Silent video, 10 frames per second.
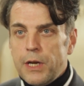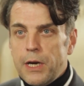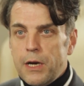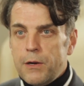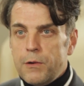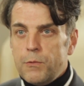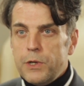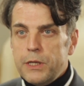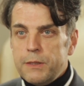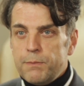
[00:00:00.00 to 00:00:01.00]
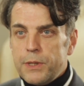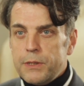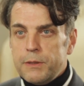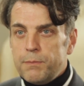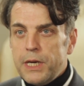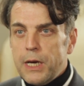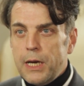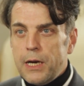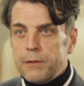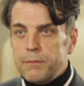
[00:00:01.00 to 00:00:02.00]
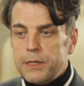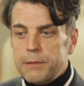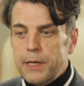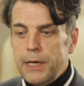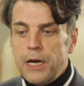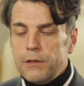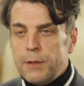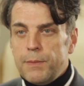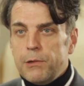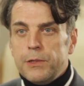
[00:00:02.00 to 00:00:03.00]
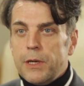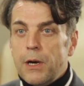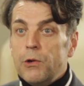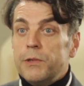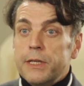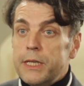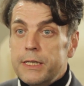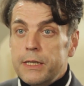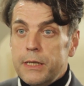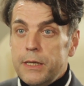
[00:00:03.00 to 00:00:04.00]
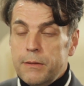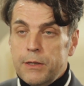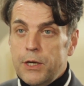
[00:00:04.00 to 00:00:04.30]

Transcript: now, we speak a lot about authenticity,